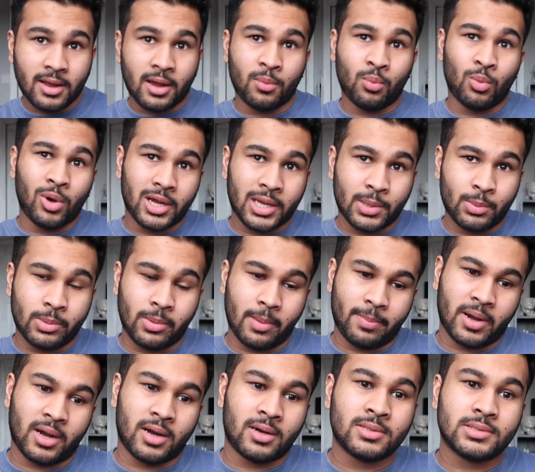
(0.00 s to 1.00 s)
I'm working with my
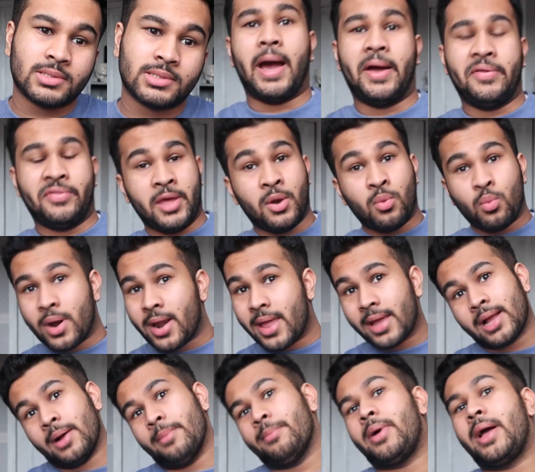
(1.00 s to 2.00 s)
parents, and then when I
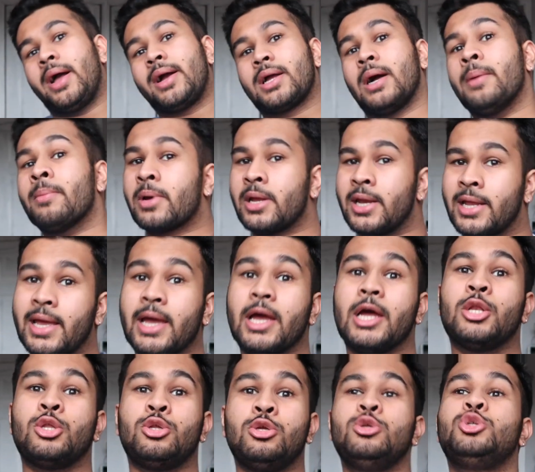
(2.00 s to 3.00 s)
come back, I'm gonna get
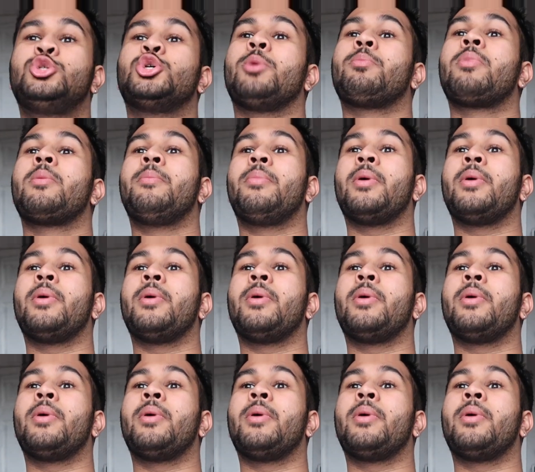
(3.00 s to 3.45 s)
a new job,